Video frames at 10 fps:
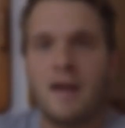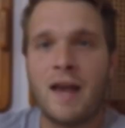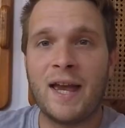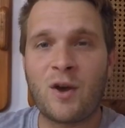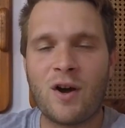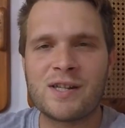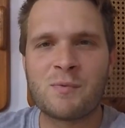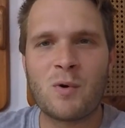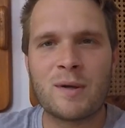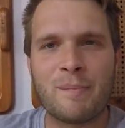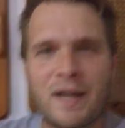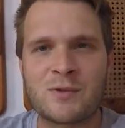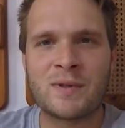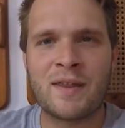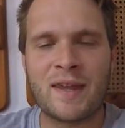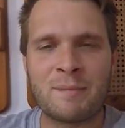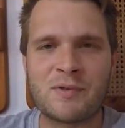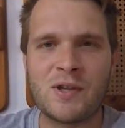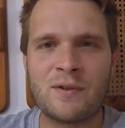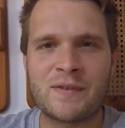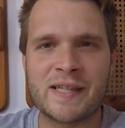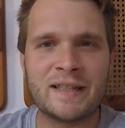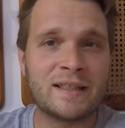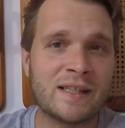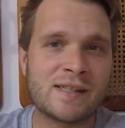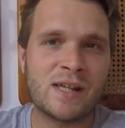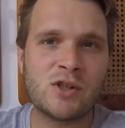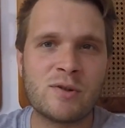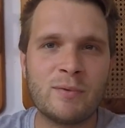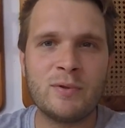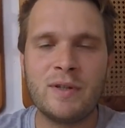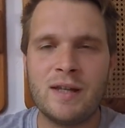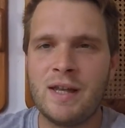Hey guys, welcome back to another episode of Sailing Insatiable.